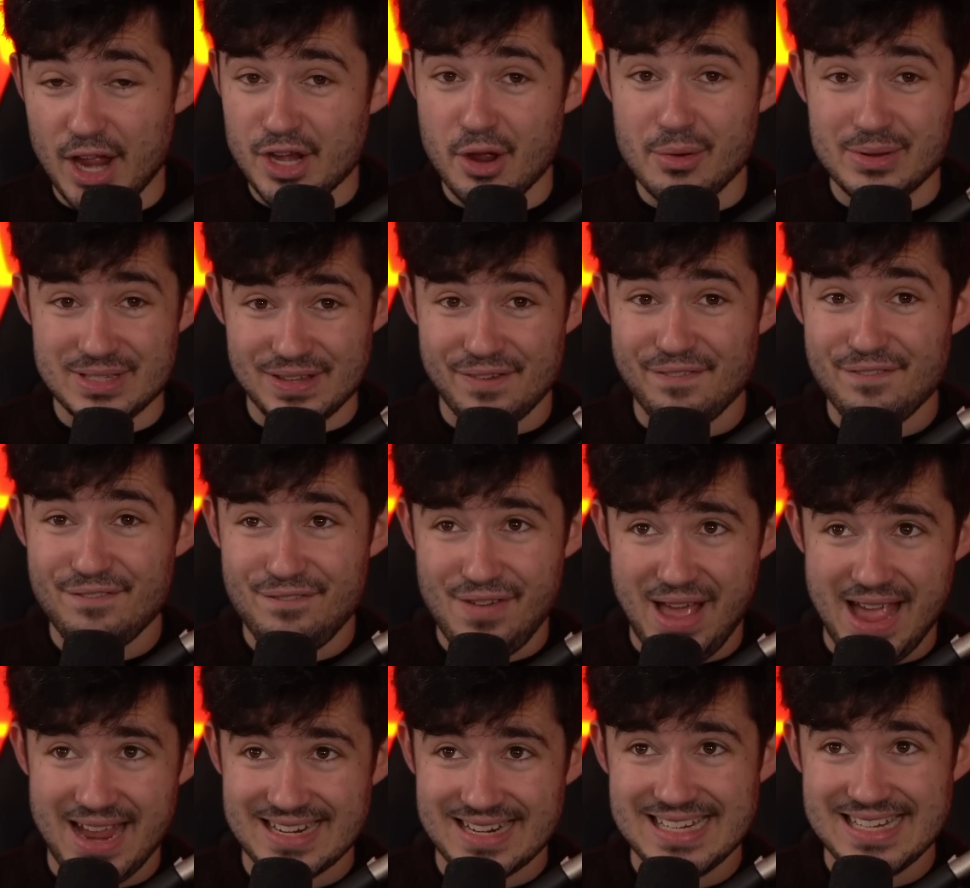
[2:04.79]
know as a
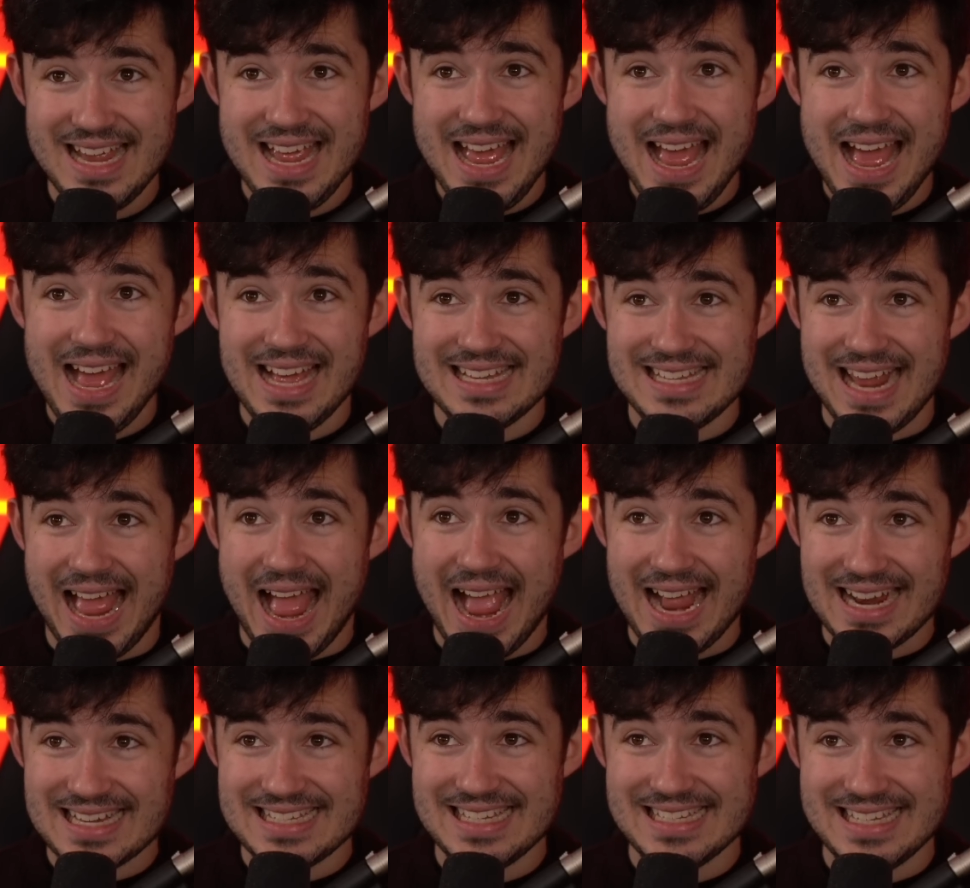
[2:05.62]
fact, has
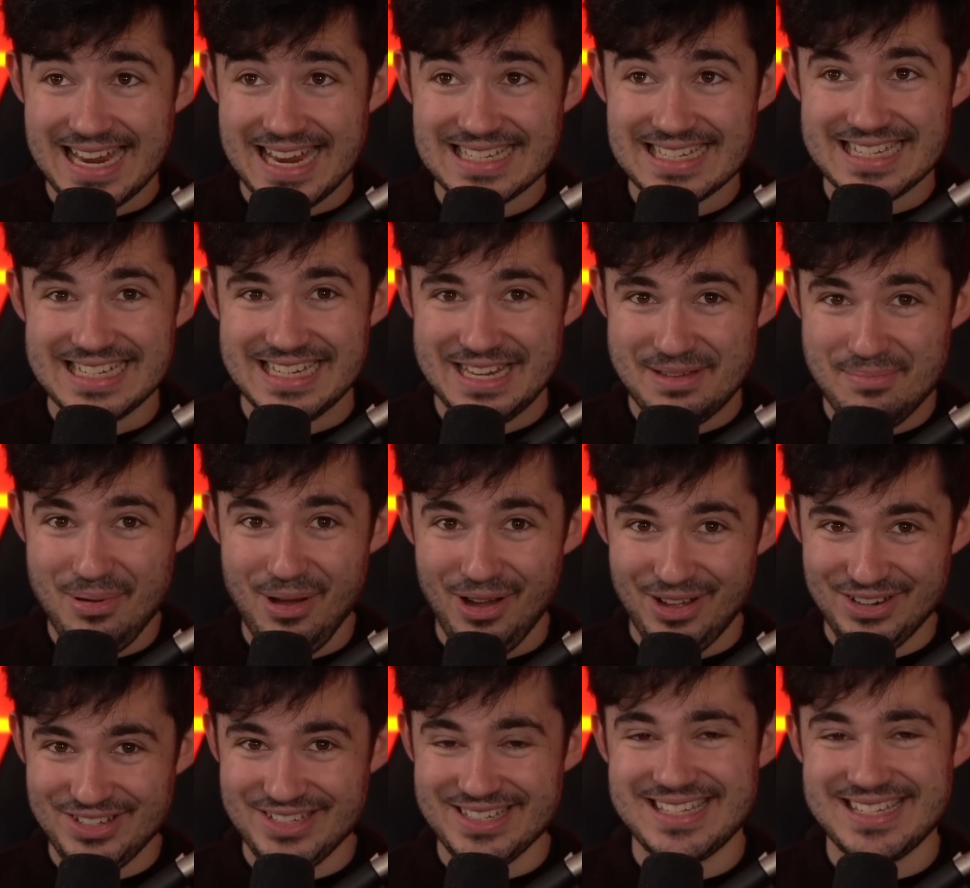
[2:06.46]
accidentally
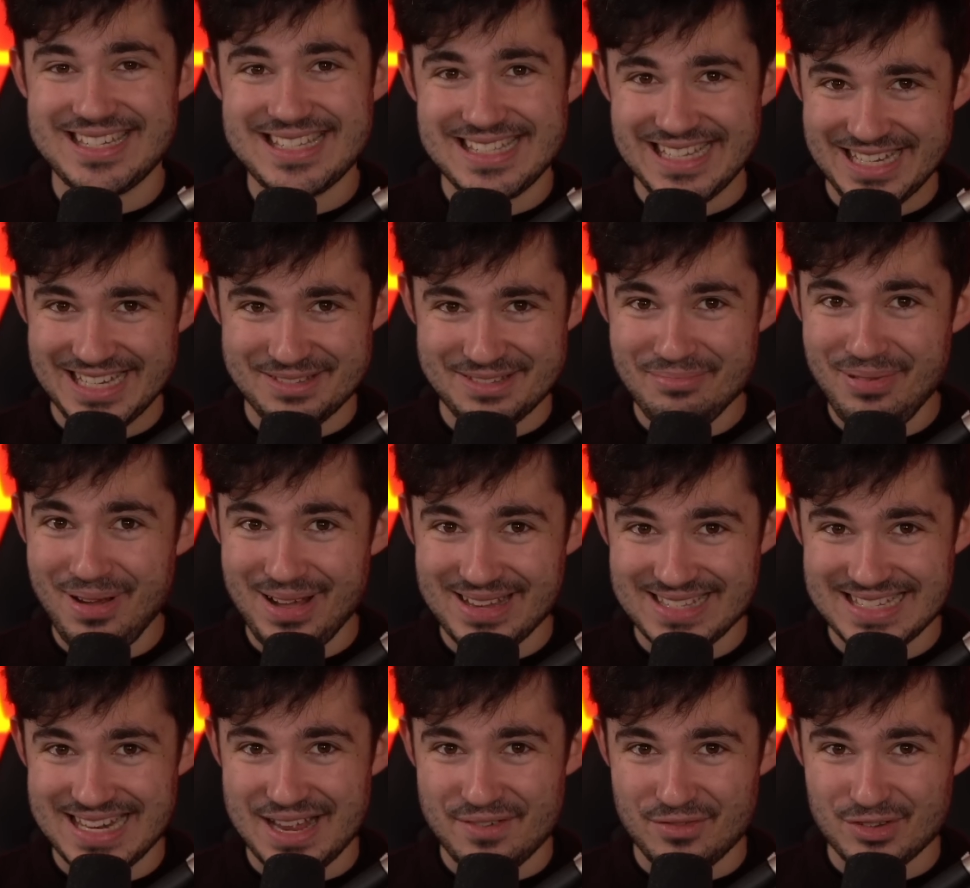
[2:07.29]
purchased season
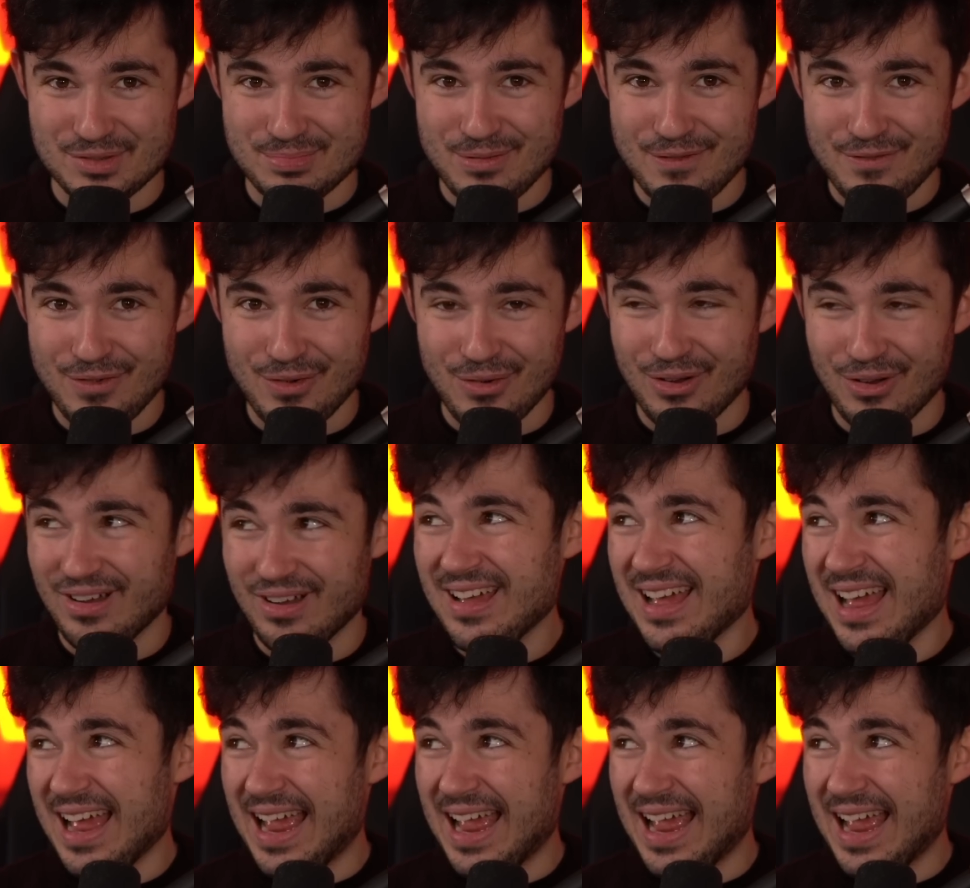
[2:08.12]
pass levels before.